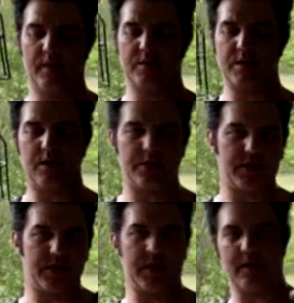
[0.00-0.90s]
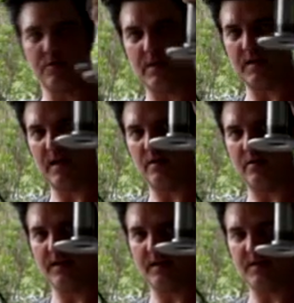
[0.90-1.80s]
was all just standing right now
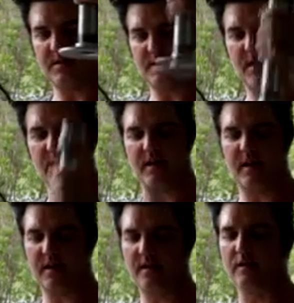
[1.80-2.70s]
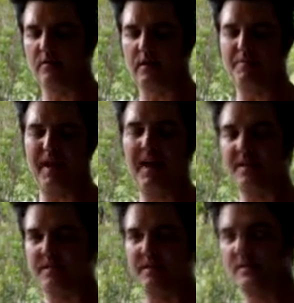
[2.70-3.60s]
on this, I could like literally
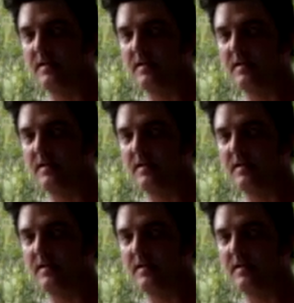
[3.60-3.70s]
balance it.